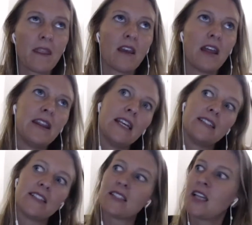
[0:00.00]

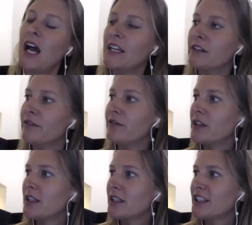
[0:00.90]
this kind of
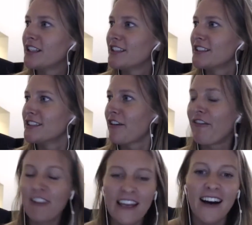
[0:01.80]

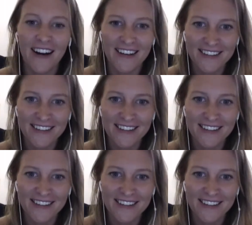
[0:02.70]
fear